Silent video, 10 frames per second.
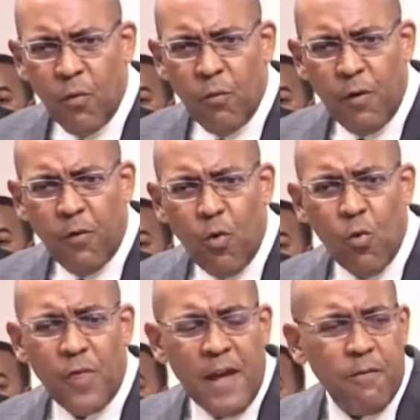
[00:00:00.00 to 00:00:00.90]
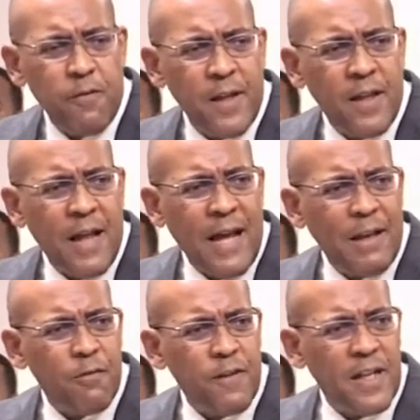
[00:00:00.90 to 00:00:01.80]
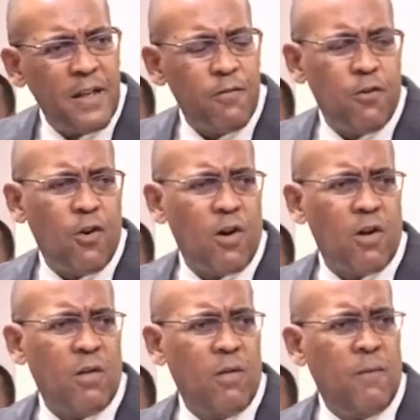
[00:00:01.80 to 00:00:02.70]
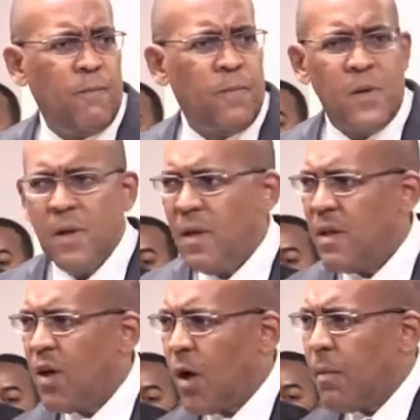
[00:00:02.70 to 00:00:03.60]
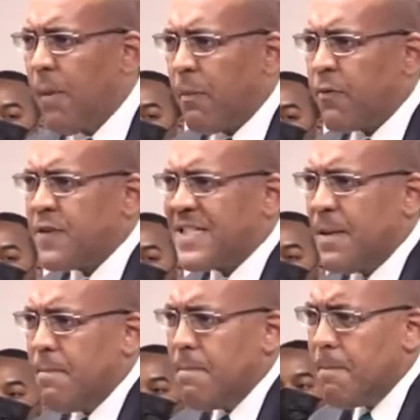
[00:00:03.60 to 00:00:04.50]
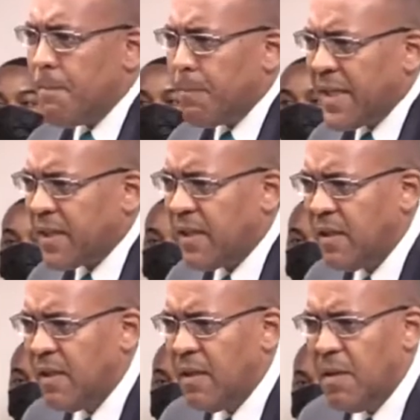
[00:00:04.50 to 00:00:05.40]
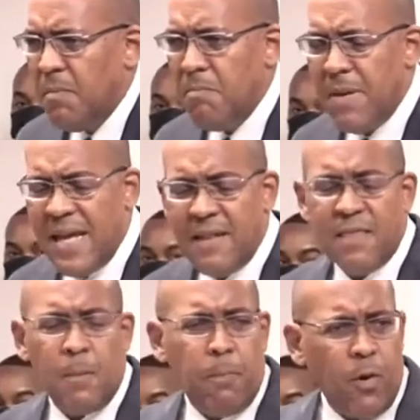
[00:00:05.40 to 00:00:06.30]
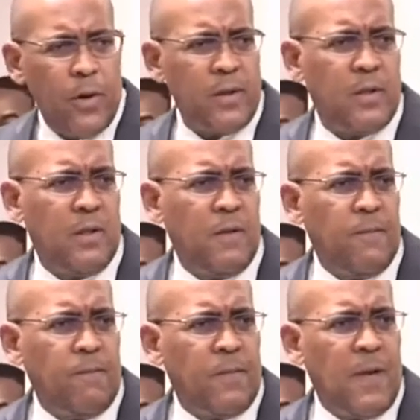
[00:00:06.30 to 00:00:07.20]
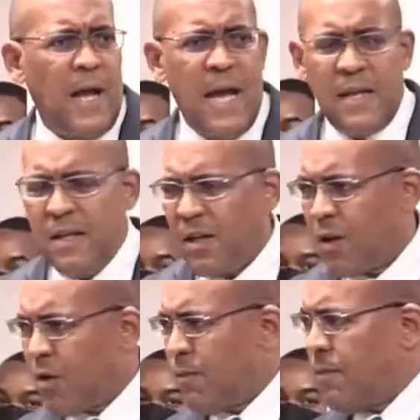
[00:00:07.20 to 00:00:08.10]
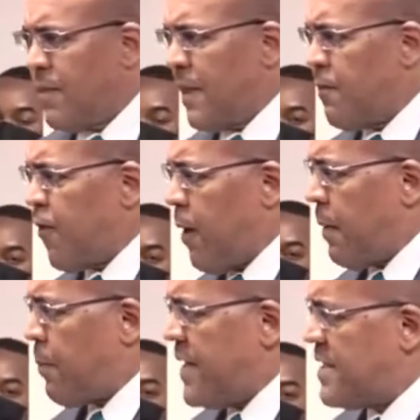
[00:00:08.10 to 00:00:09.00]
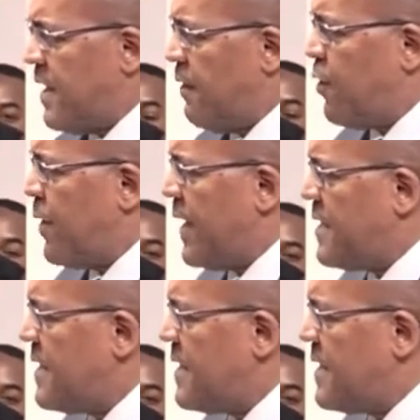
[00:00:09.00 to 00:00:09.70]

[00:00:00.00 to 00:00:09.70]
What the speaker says: with who they feel an affinity for. The Honourable Member for St. Peter made the point. And the former President of the United